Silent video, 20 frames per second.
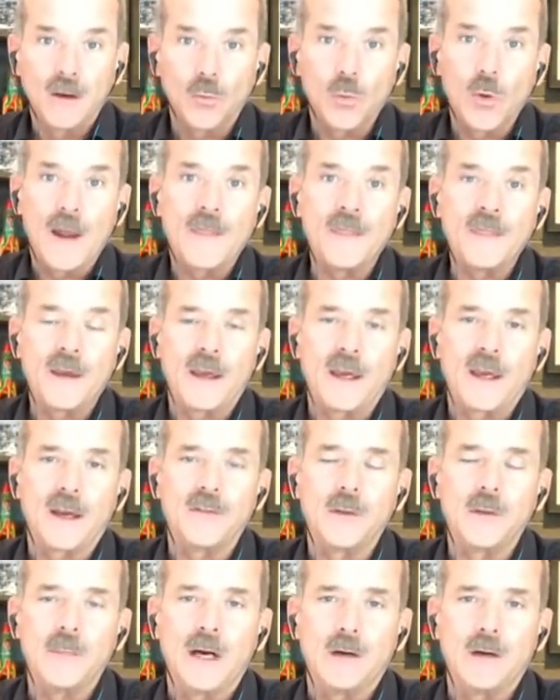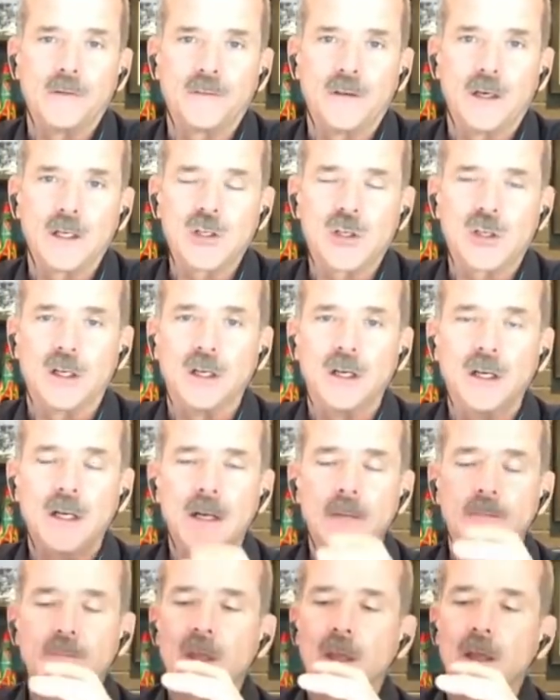when they had the malfunction.
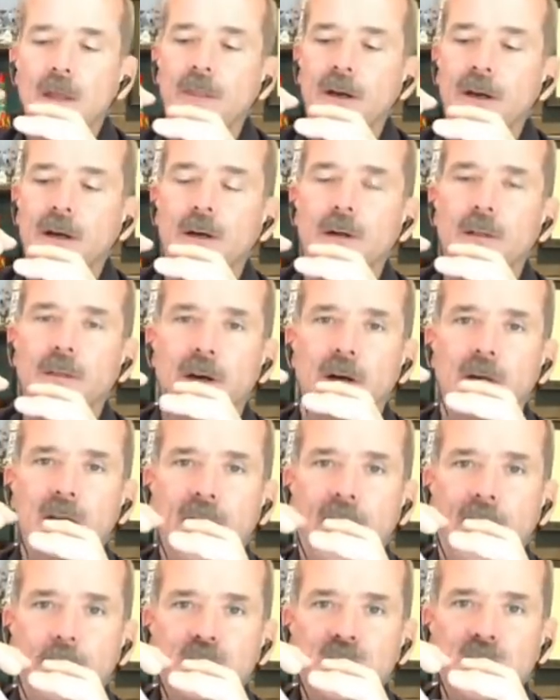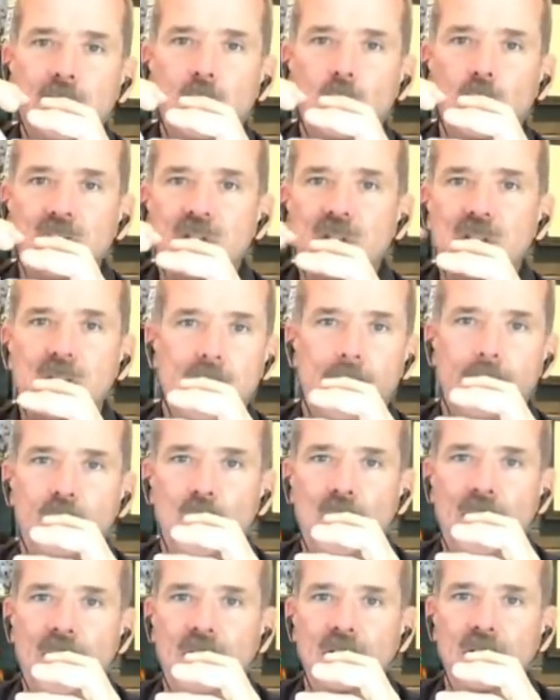Their, their capsule was
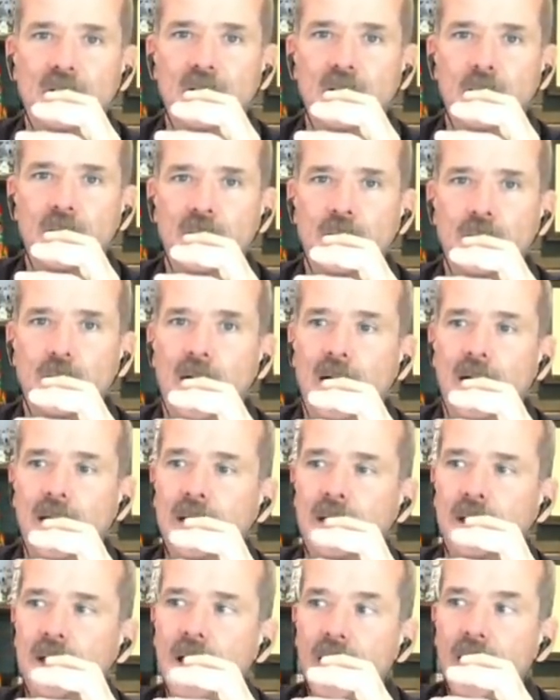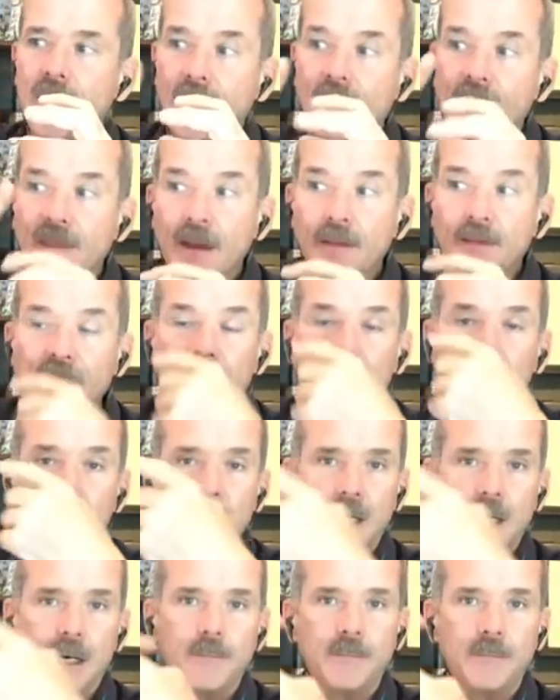separated from the rocket and then they
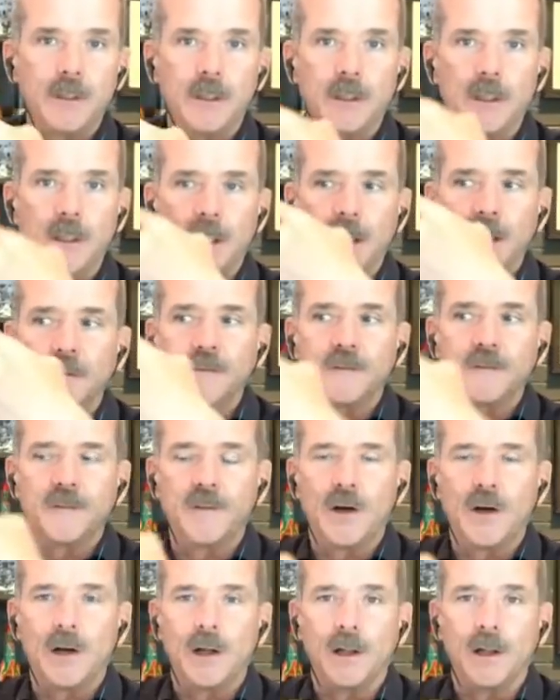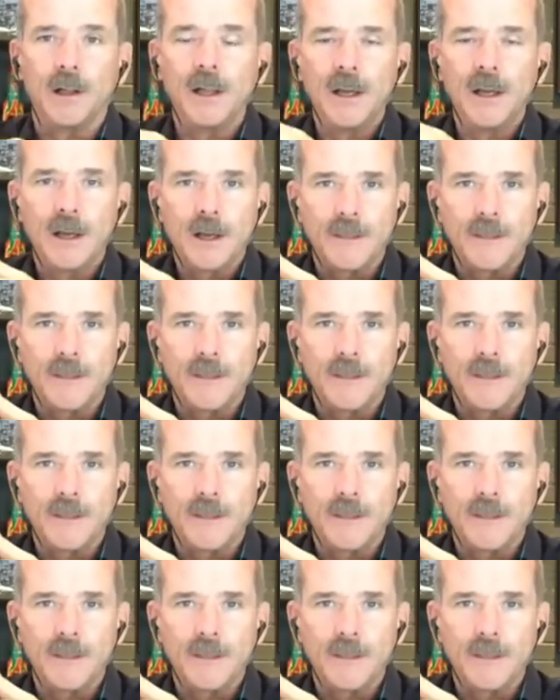tumble and fall.